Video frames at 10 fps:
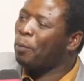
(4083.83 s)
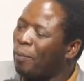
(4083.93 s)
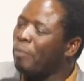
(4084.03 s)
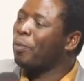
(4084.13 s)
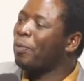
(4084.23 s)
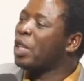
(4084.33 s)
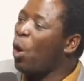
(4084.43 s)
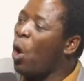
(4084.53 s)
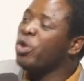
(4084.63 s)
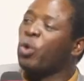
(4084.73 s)
problem to be the
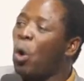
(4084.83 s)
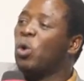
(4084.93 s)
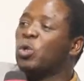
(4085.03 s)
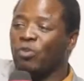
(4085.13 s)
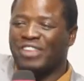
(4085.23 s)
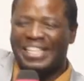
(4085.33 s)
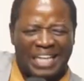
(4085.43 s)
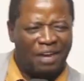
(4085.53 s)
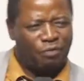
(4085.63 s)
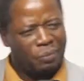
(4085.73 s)
own goals of the
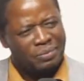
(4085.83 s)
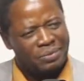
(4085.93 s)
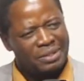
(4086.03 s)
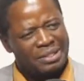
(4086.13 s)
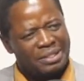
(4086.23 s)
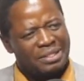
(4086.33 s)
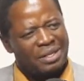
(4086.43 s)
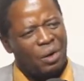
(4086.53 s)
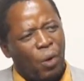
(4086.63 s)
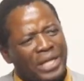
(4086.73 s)
devil.
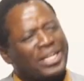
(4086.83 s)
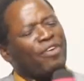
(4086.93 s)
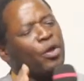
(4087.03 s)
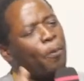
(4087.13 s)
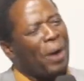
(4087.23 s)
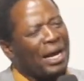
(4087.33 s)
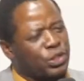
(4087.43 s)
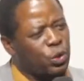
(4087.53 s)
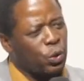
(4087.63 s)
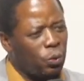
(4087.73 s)
Whatever you pass
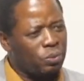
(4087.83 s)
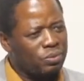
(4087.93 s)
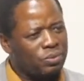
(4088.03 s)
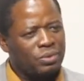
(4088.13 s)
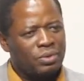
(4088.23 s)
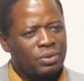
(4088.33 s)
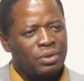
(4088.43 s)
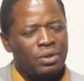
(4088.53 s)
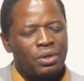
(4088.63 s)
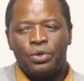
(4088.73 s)
through,
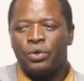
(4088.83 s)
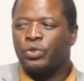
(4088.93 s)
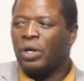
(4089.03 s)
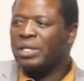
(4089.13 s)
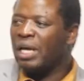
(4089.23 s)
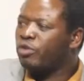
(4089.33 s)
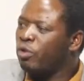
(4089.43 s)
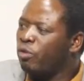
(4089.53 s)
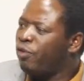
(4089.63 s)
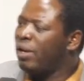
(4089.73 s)
you don't have
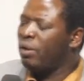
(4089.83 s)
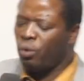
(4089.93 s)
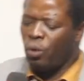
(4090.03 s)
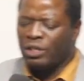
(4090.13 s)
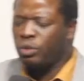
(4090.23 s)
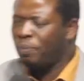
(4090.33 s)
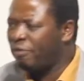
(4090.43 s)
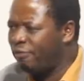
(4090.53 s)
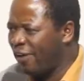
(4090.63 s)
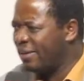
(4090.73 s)
to feel want to be
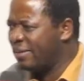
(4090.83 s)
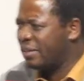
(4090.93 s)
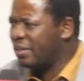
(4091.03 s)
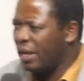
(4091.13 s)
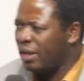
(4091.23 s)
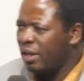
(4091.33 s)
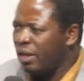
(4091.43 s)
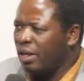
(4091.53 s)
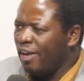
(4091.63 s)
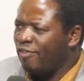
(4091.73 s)
felt like
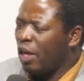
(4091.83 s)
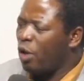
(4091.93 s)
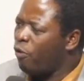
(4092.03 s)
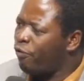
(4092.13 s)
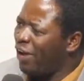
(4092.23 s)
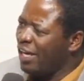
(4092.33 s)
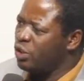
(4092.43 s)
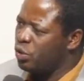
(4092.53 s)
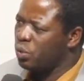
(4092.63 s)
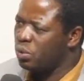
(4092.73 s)
if they
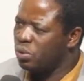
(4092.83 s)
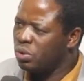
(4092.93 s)
offend you.